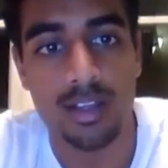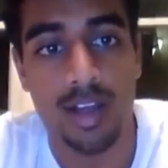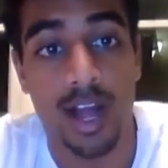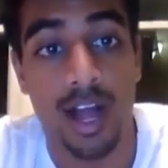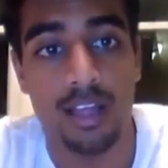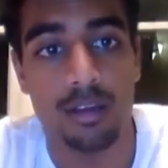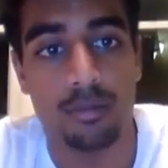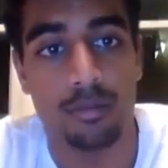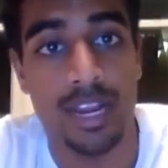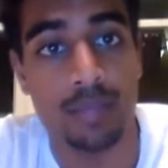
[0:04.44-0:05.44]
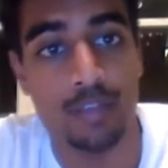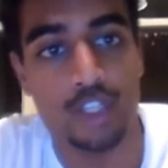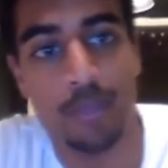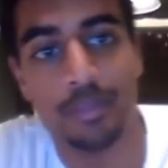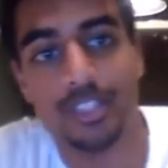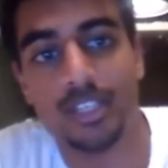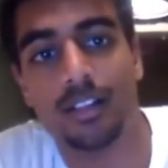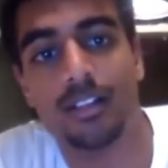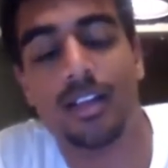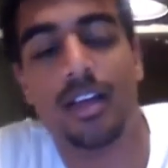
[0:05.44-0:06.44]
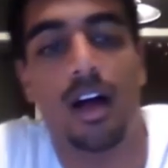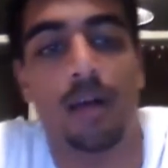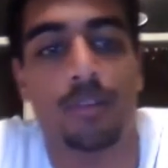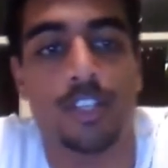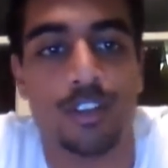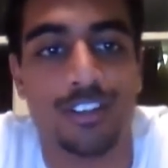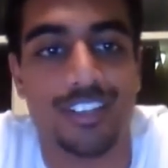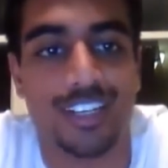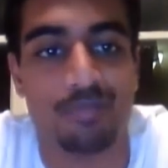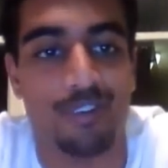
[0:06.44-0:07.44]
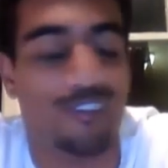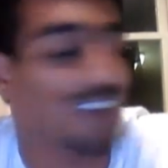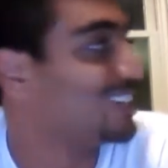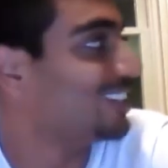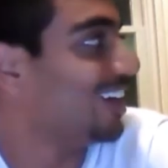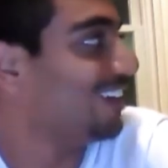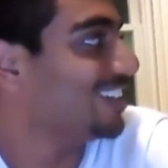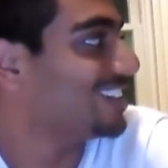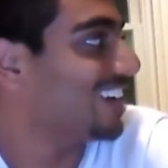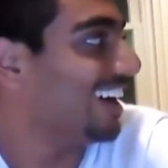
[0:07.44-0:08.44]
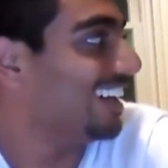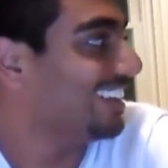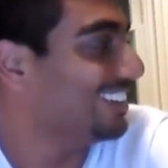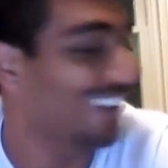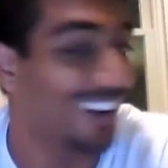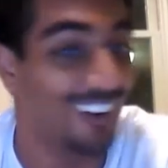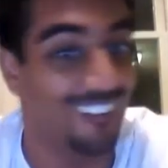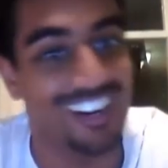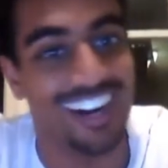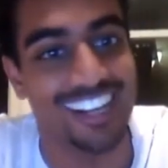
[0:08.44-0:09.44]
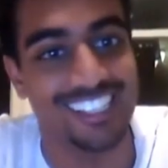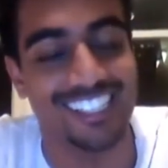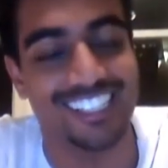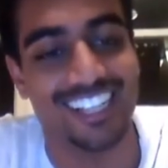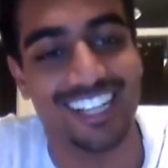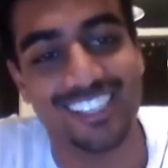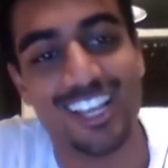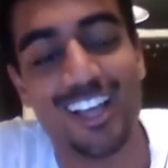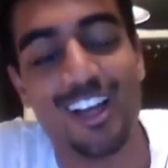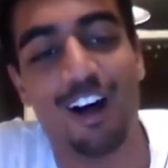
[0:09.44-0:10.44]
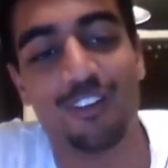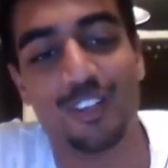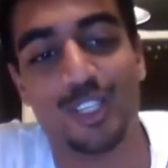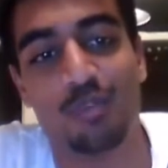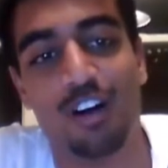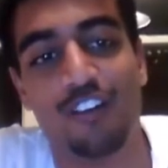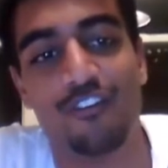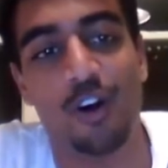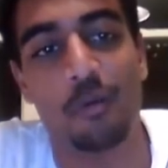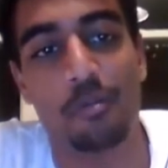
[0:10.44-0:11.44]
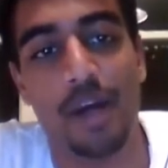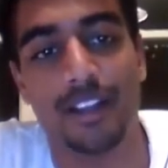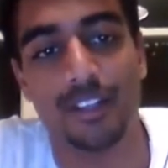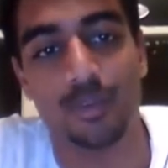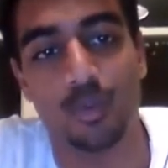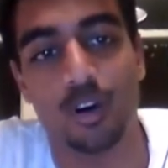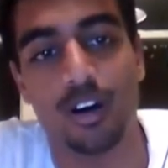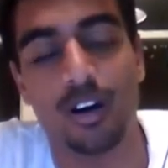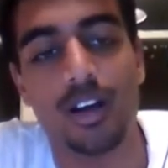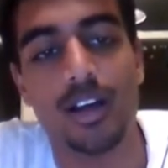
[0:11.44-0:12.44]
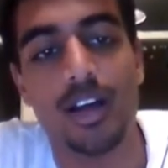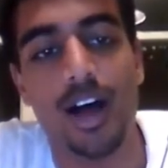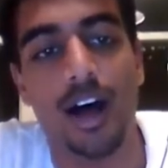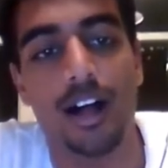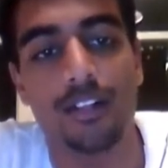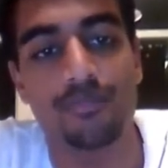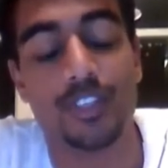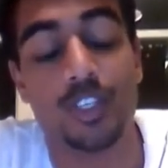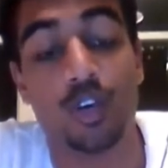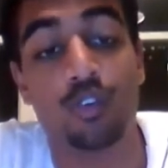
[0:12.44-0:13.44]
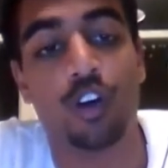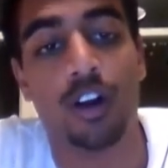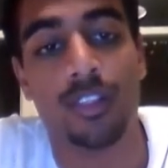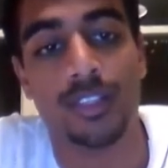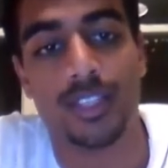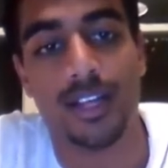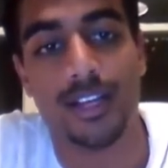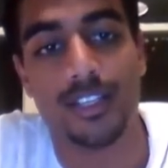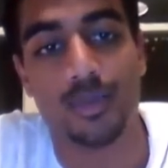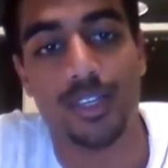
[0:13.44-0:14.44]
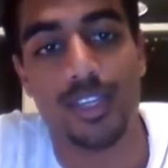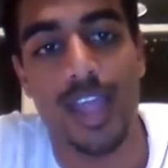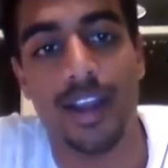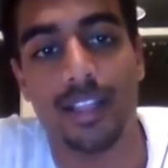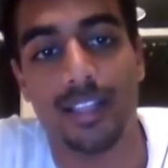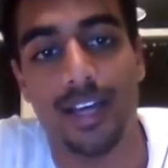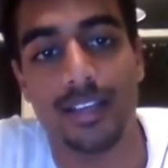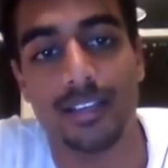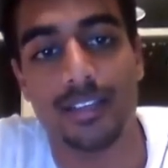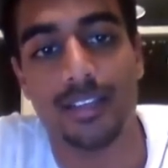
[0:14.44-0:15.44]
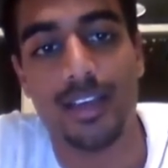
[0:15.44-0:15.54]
Hi, my name is Jay Patel. I'm a student taking Professor Lavian's IEOR 190G class on the smartphone patent war. So far in this class, we analyze